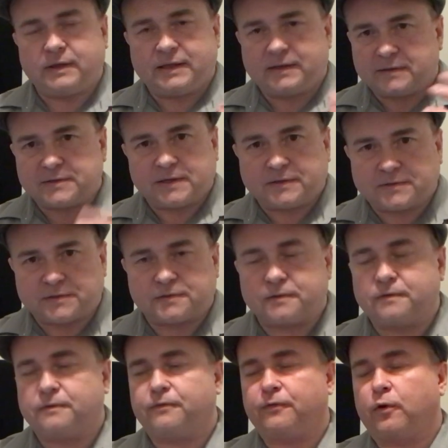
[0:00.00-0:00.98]
It is
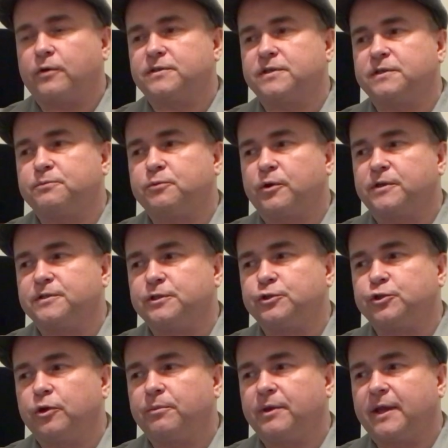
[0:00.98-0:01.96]
the focus of this book is
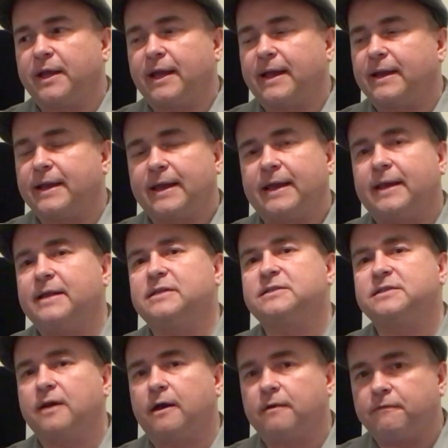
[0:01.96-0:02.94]
in Germany, and again,
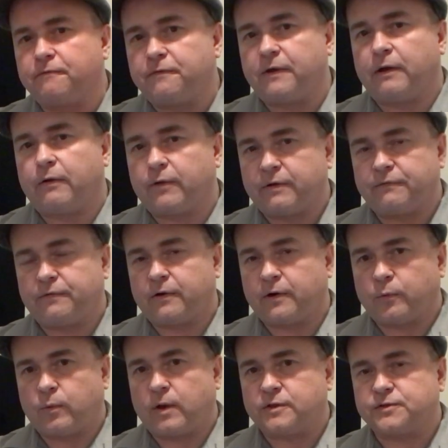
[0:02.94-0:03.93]
it's done very,
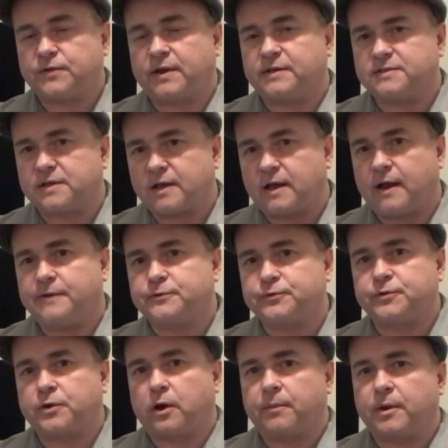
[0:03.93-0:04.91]
very well. So that is The
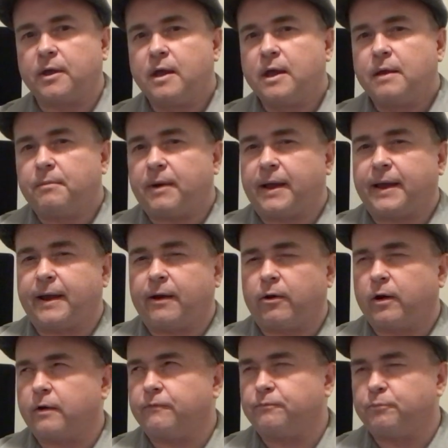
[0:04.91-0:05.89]
Kaiser's Army by Eric